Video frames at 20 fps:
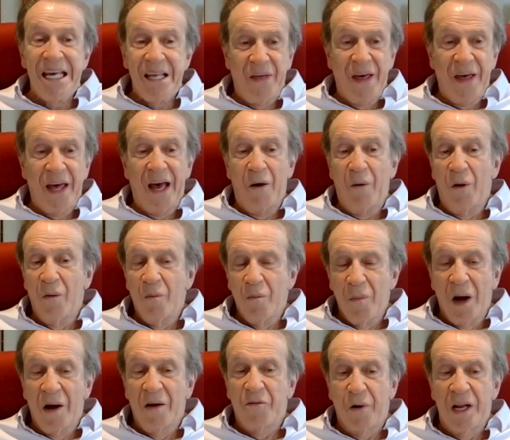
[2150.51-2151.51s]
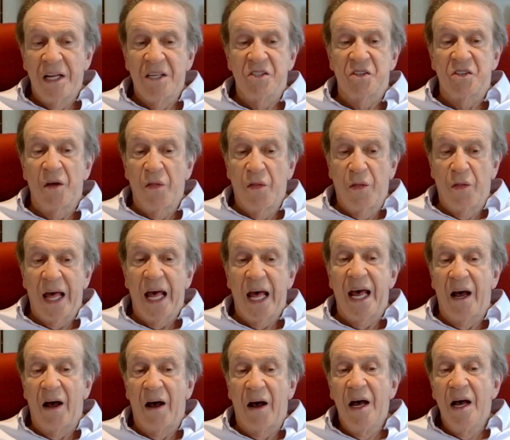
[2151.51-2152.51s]
Be there, and my friends
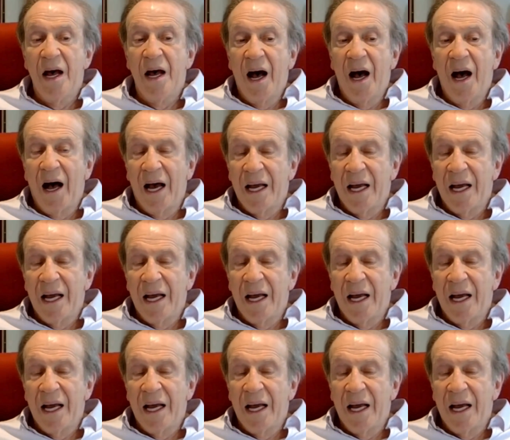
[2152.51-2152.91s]
are there.